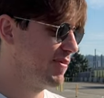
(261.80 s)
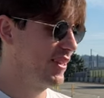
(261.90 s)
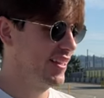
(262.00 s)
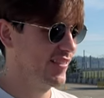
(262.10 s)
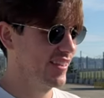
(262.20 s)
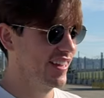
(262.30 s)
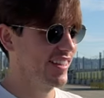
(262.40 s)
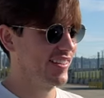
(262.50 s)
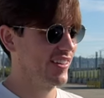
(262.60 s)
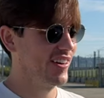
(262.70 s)
believe that
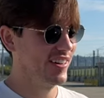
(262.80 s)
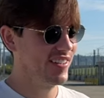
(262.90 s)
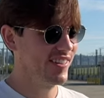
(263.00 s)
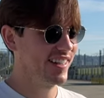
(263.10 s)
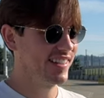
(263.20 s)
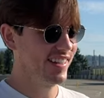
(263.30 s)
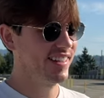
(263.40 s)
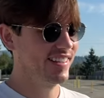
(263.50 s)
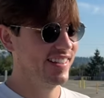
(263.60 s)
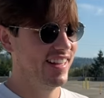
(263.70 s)
this car even
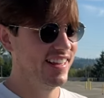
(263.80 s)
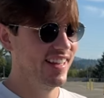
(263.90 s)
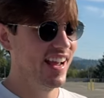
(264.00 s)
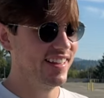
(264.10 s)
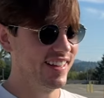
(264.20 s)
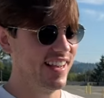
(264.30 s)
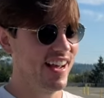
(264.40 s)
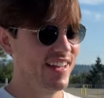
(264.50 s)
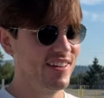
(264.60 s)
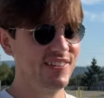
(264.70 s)
exists and that
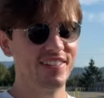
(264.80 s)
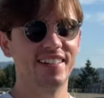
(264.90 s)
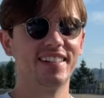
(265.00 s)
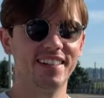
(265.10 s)
I own it.